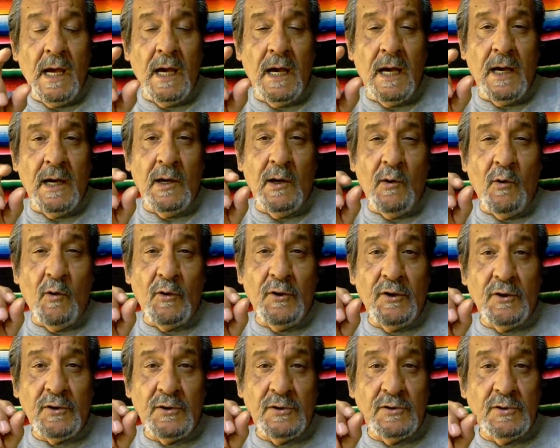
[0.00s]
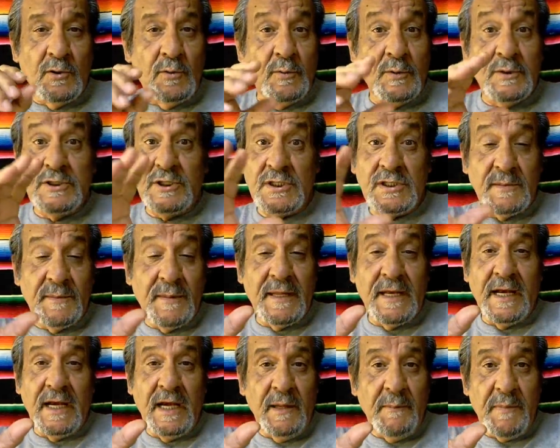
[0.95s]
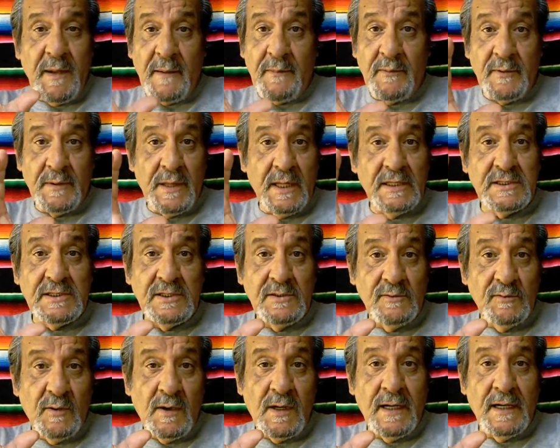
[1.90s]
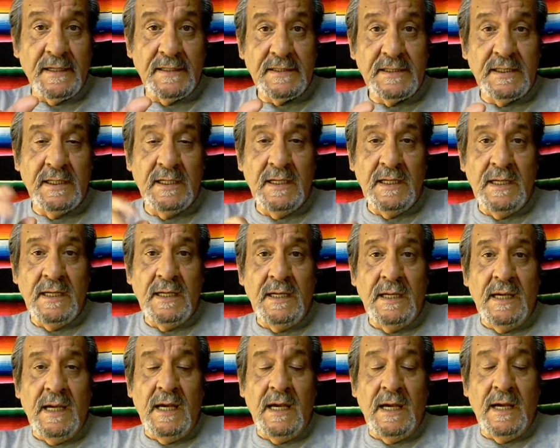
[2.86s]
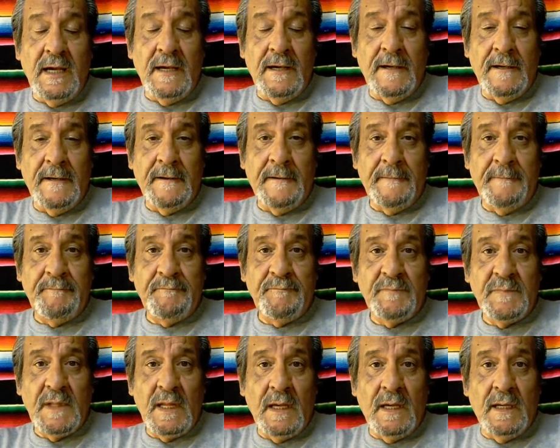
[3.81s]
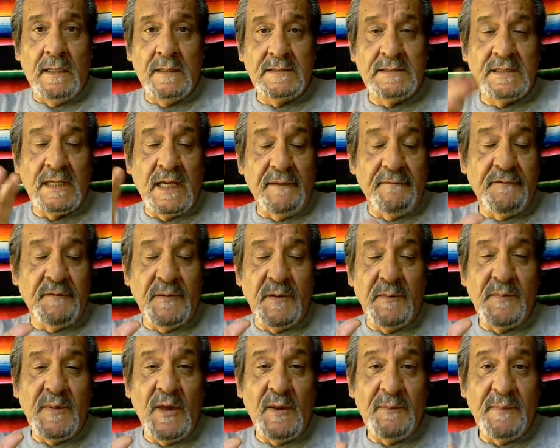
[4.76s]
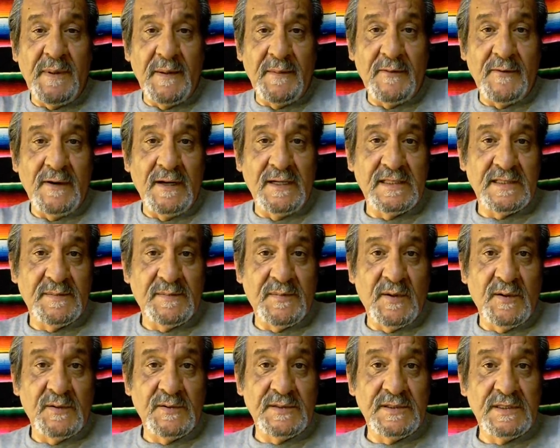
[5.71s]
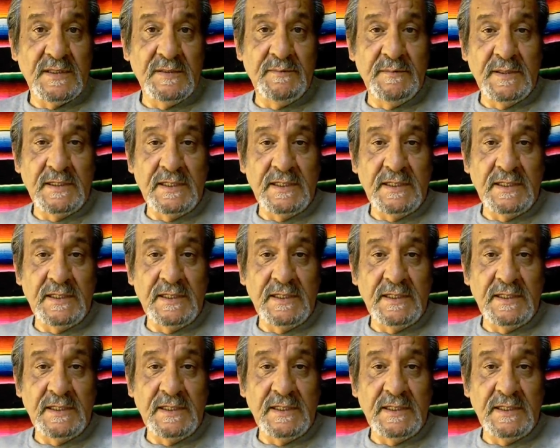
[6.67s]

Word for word: or you can do it with just about any pepper that you want, aside from the bell pepper, I suppose.